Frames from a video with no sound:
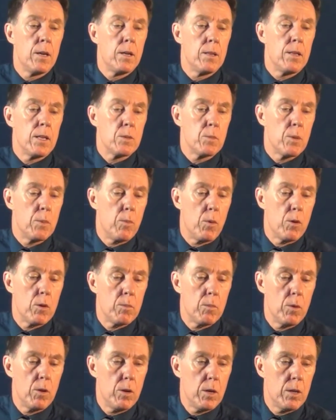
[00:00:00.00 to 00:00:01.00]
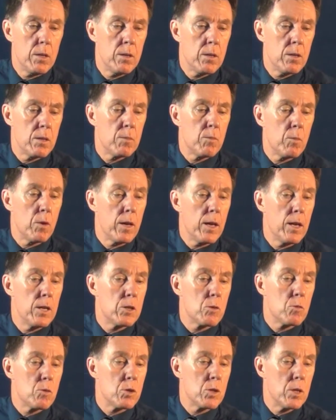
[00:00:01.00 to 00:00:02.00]
That's my bottom line. My
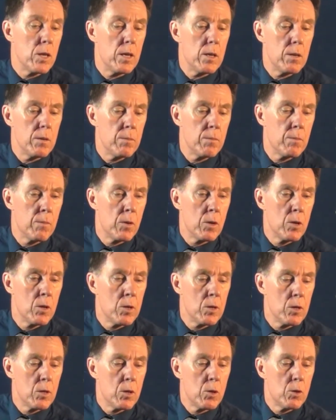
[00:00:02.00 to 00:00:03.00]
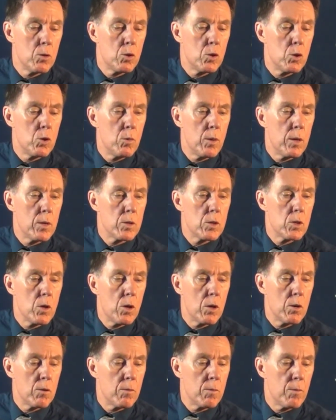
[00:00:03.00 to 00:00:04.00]
answer is now 2
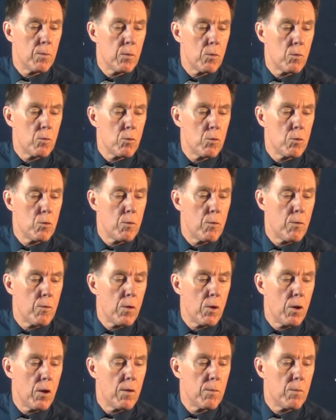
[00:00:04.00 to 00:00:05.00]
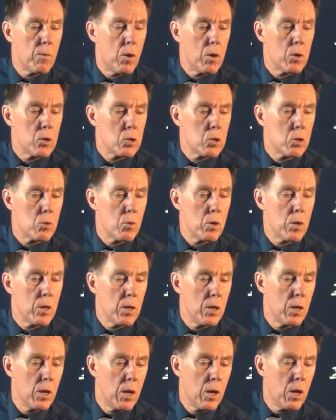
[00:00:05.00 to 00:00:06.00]
outside of root 5 minus
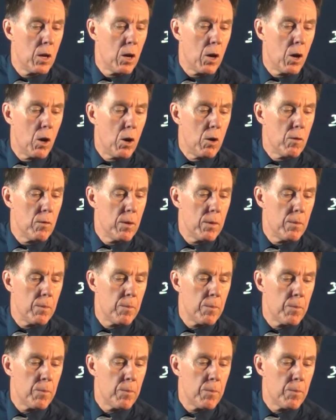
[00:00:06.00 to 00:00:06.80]
3 over